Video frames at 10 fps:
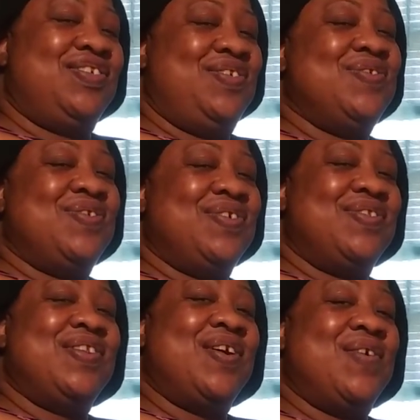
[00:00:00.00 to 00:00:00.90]
You'll
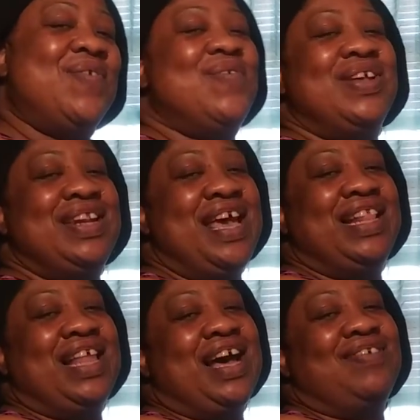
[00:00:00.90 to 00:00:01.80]
know when that
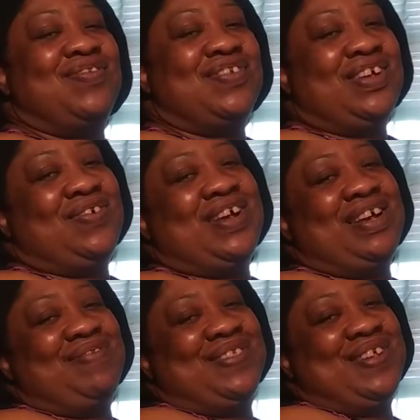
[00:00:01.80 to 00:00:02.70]
live show
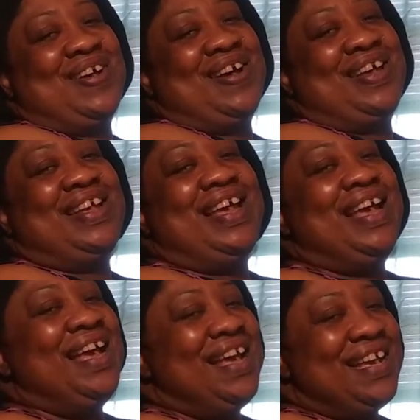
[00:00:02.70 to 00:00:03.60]
comes on.
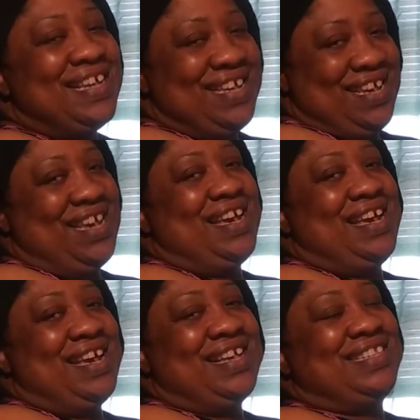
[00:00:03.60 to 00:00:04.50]

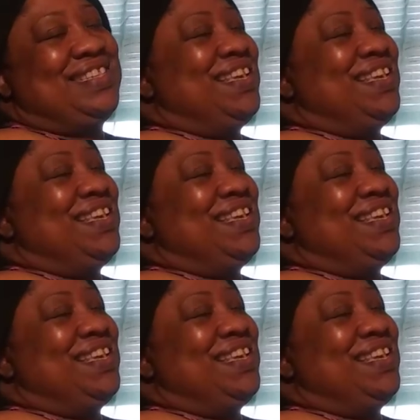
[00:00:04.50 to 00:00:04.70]
Yes.